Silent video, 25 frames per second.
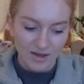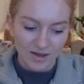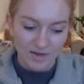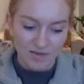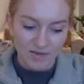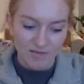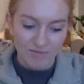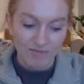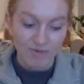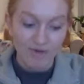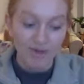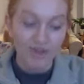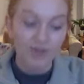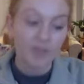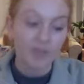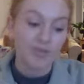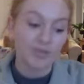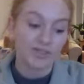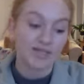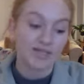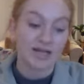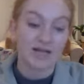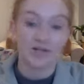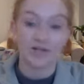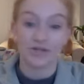real
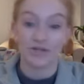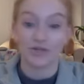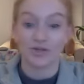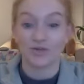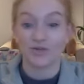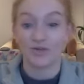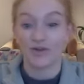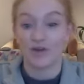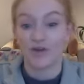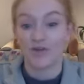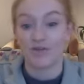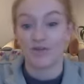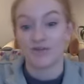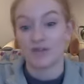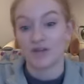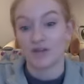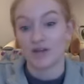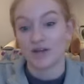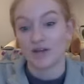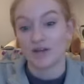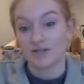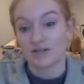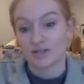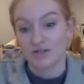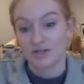potential of
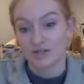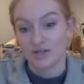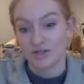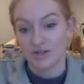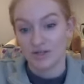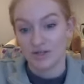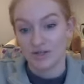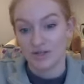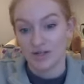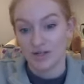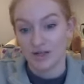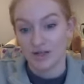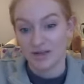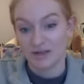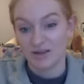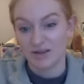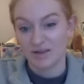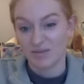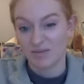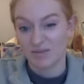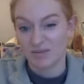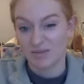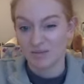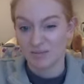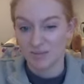overdose using
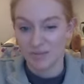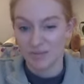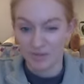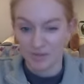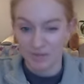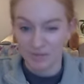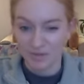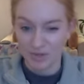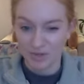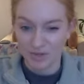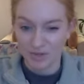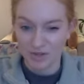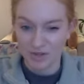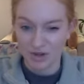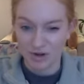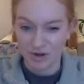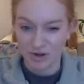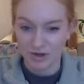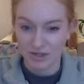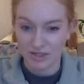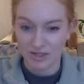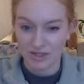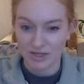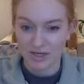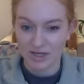the
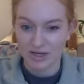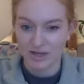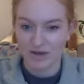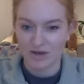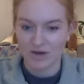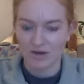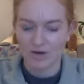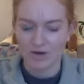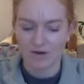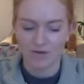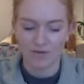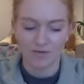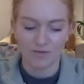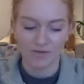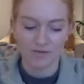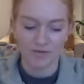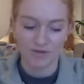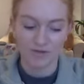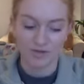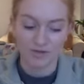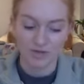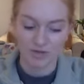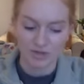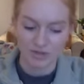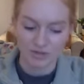majority of
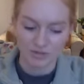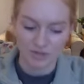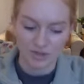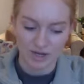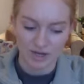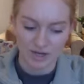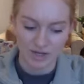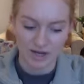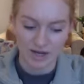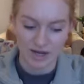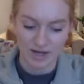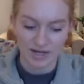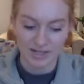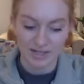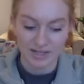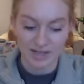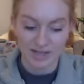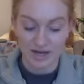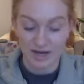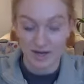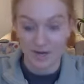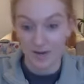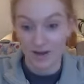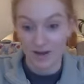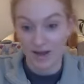traditional psychedelics
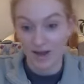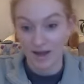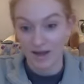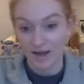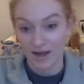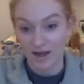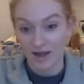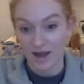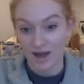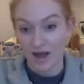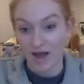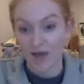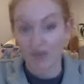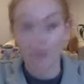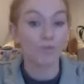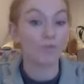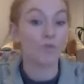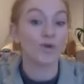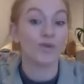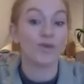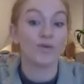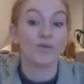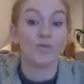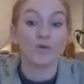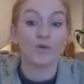anyway.
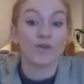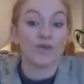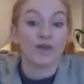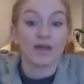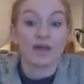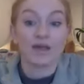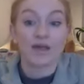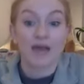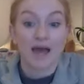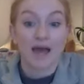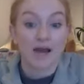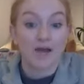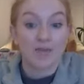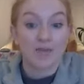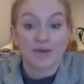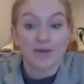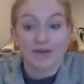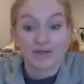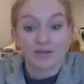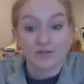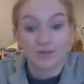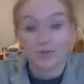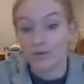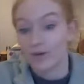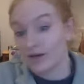Within
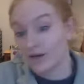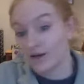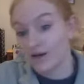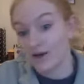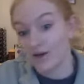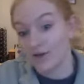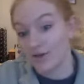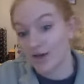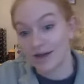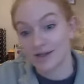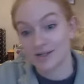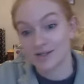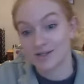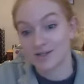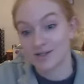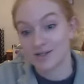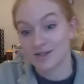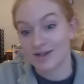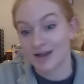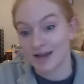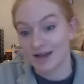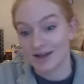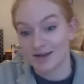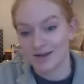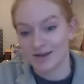cannabis, we know
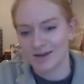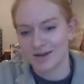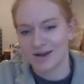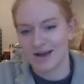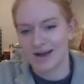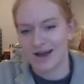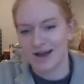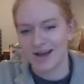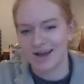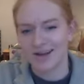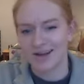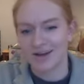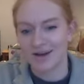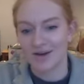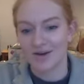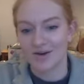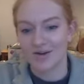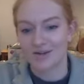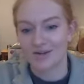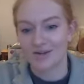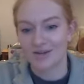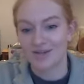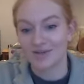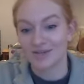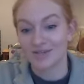I
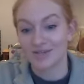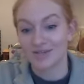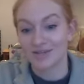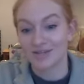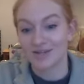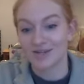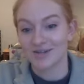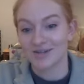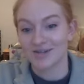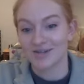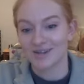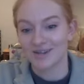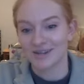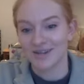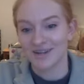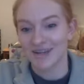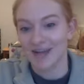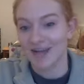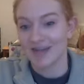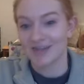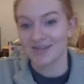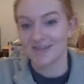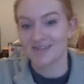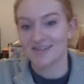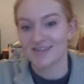can't think of a single
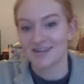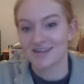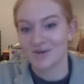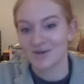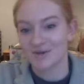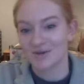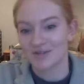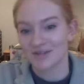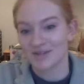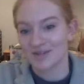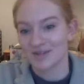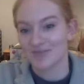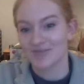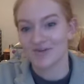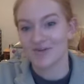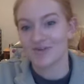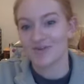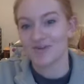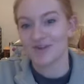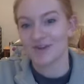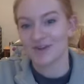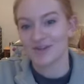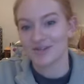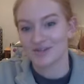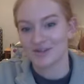case anyone has ever
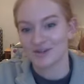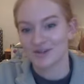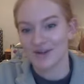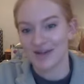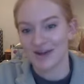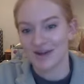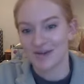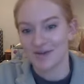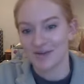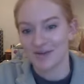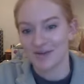overdosed on cannabis.